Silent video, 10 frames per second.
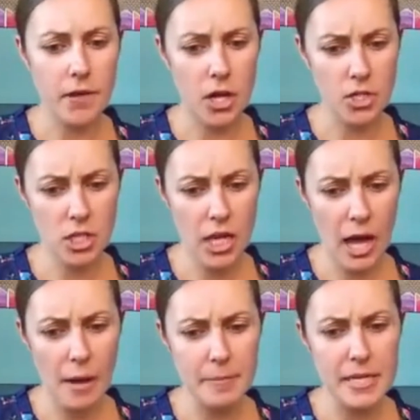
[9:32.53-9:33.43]
100
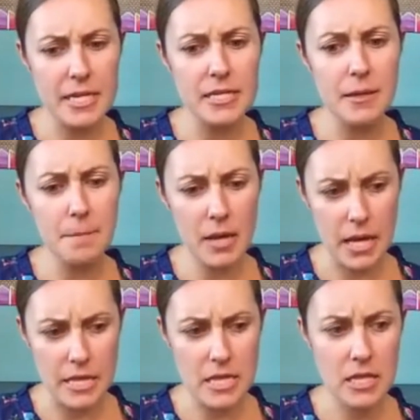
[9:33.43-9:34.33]
copies a
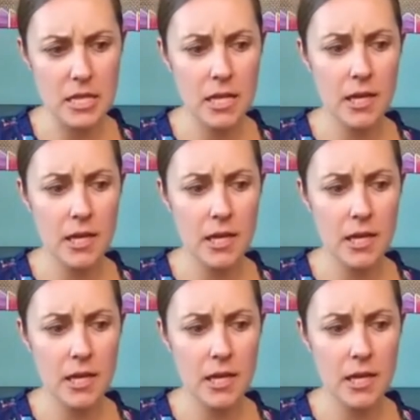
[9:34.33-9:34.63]
month,